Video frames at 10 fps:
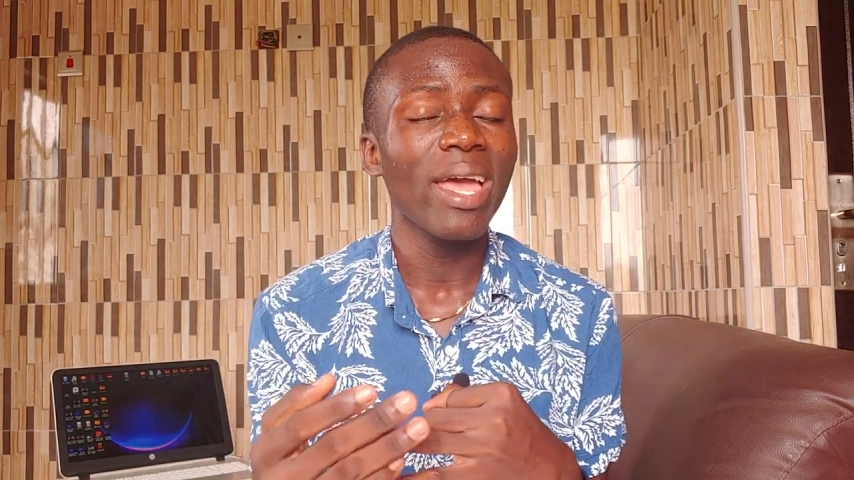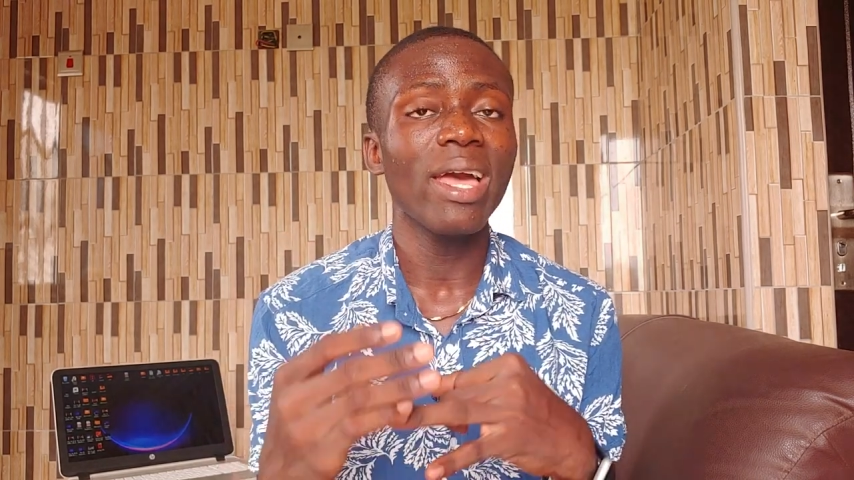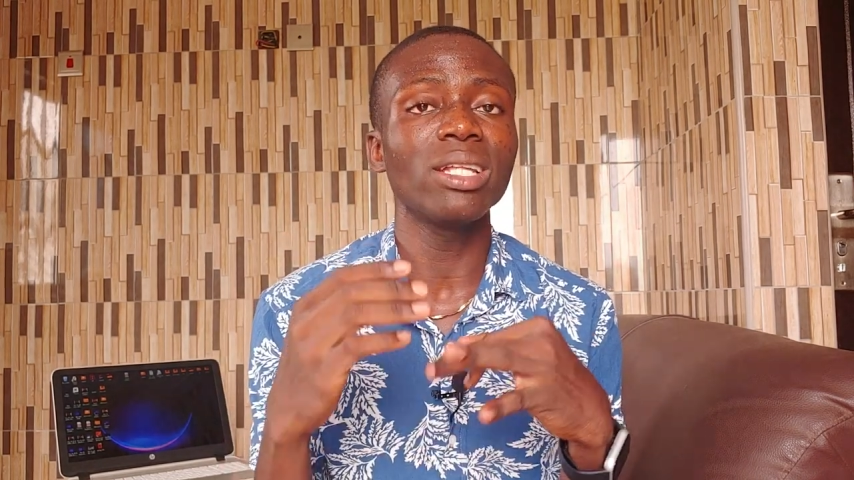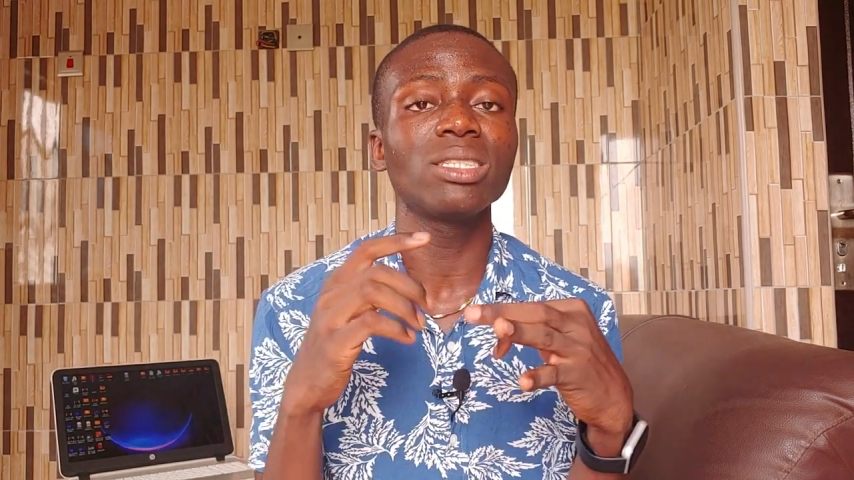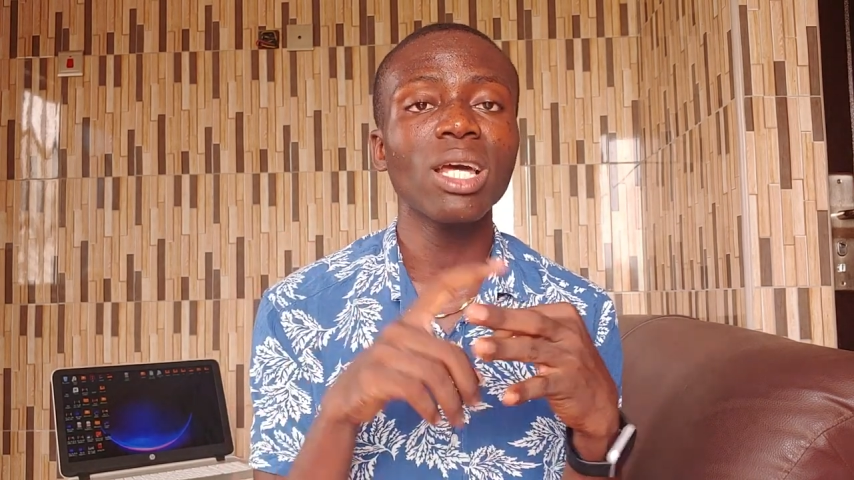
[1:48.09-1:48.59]

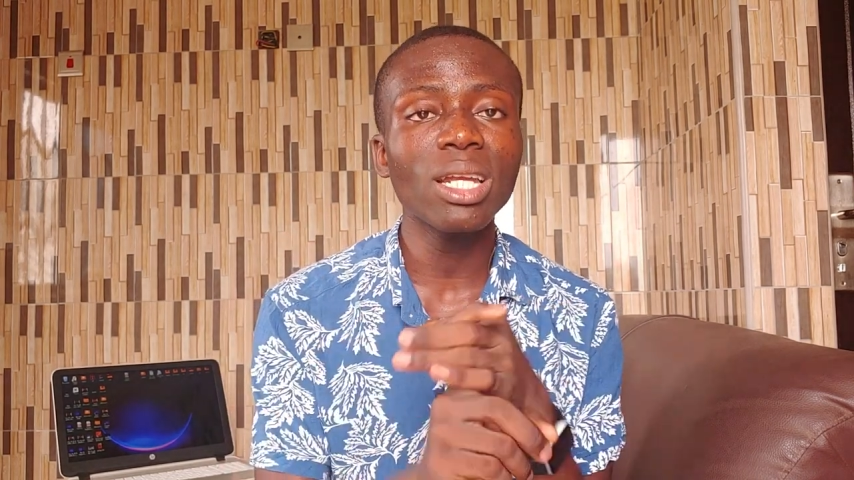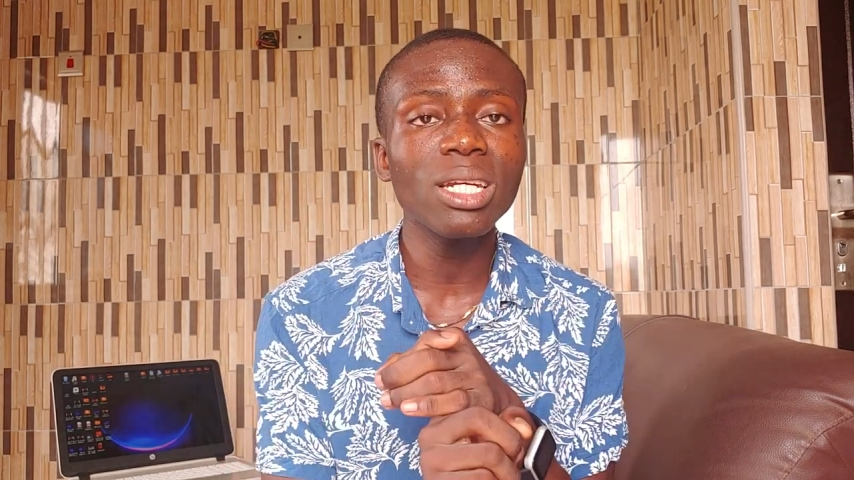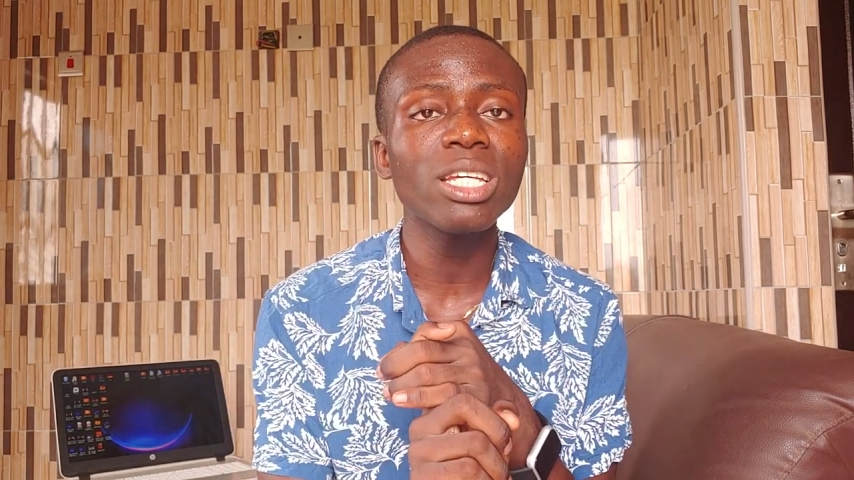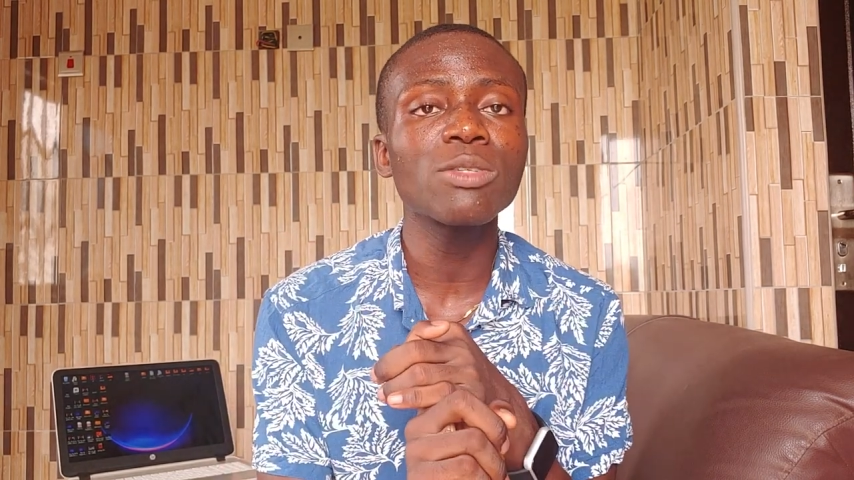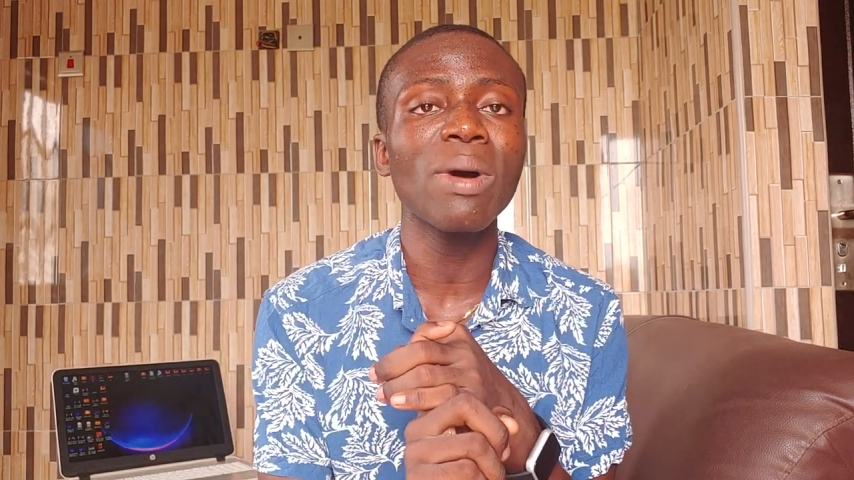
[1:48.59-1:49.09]
And
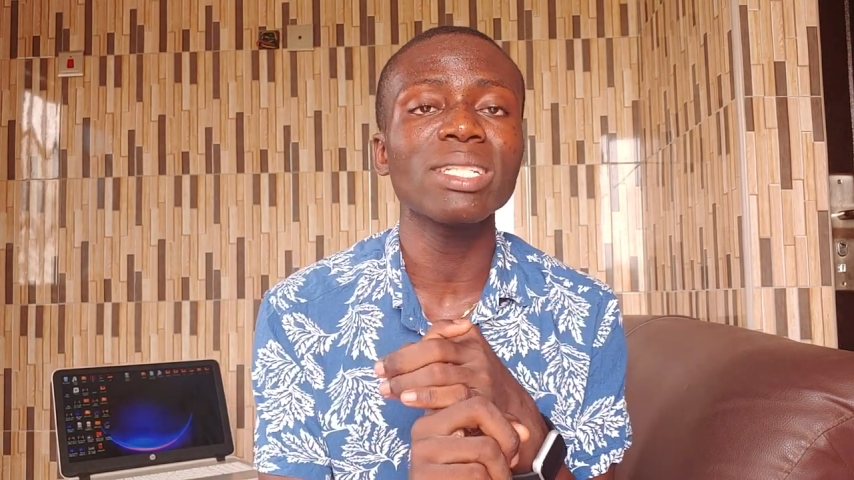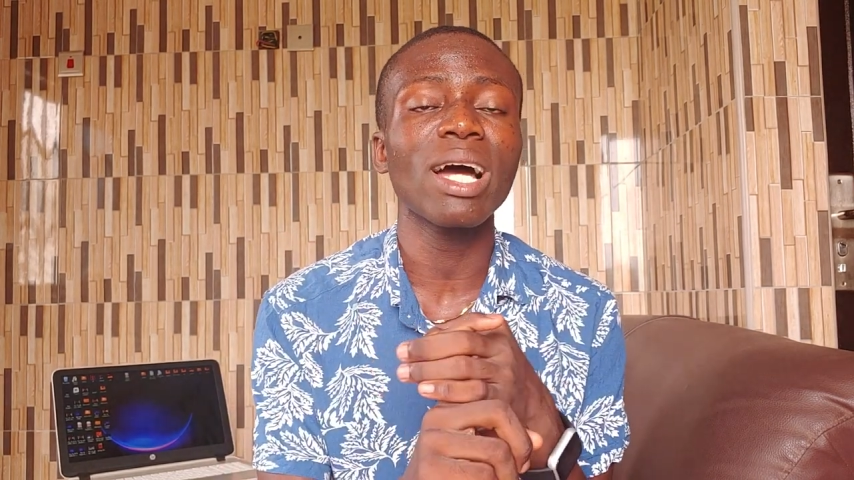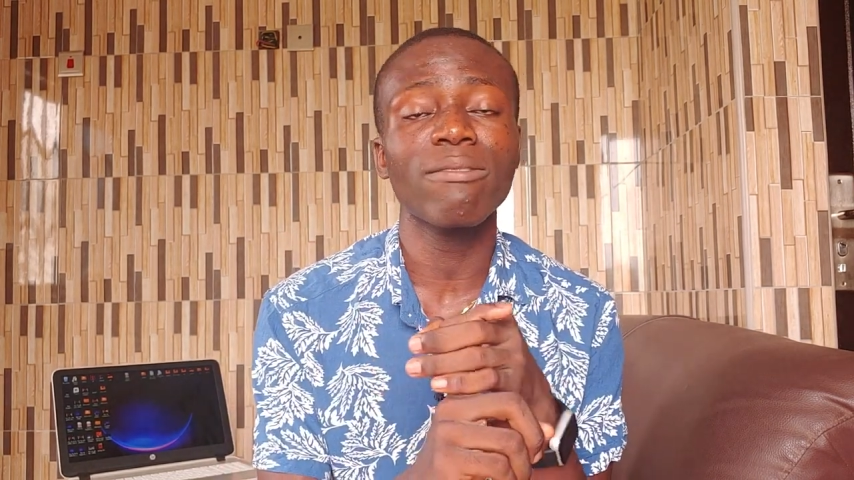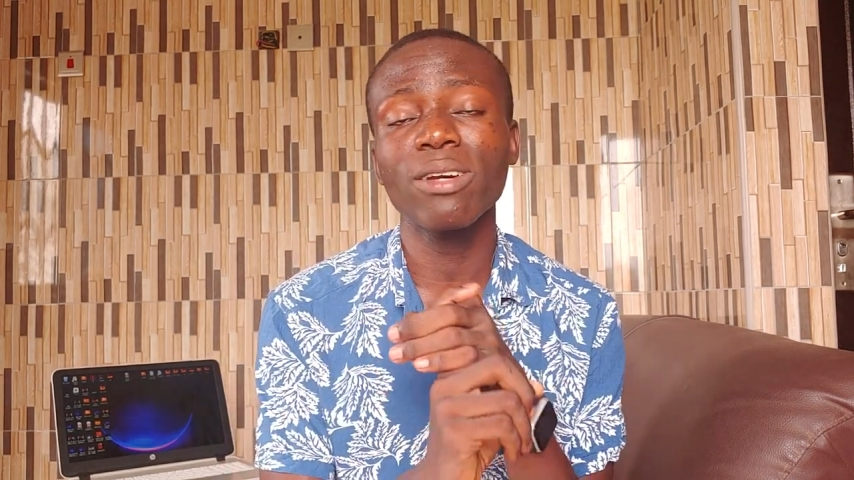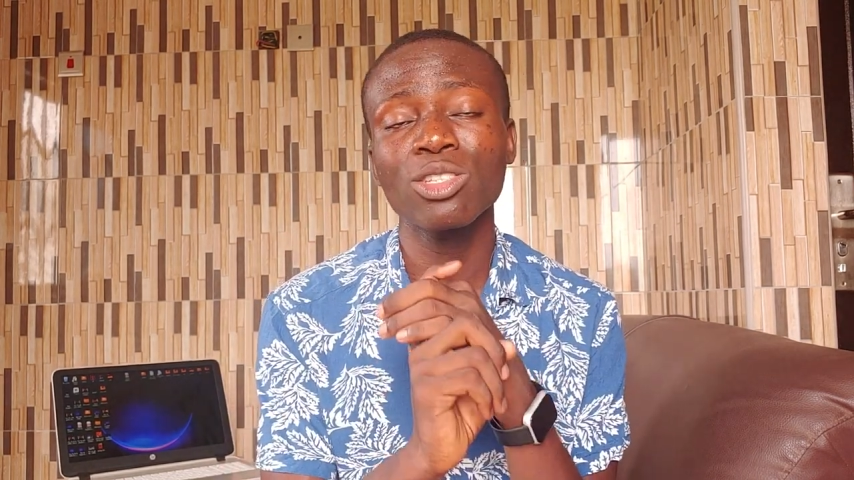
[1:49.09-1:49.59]
thirdly, it might
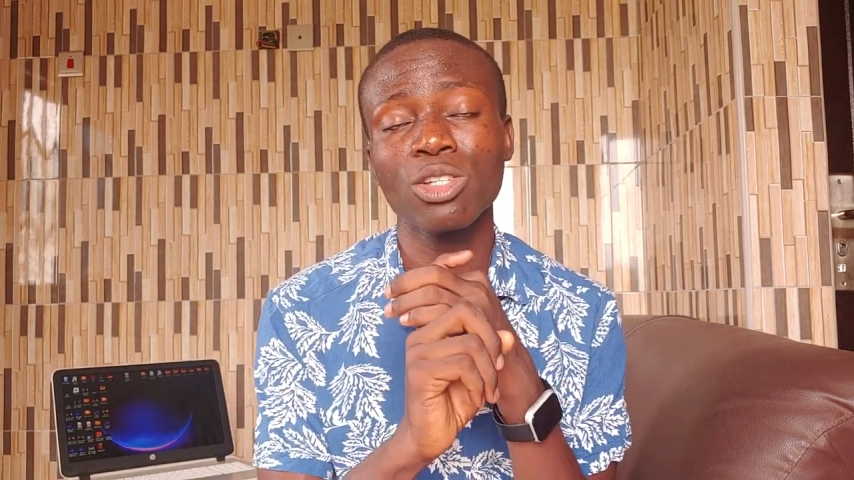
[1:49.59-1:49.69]
affect